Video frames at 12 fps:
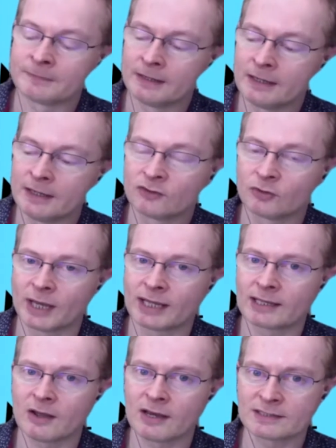So we had
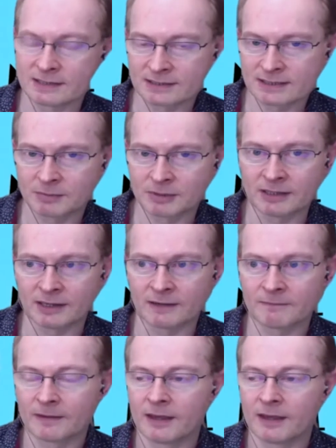a license to be there.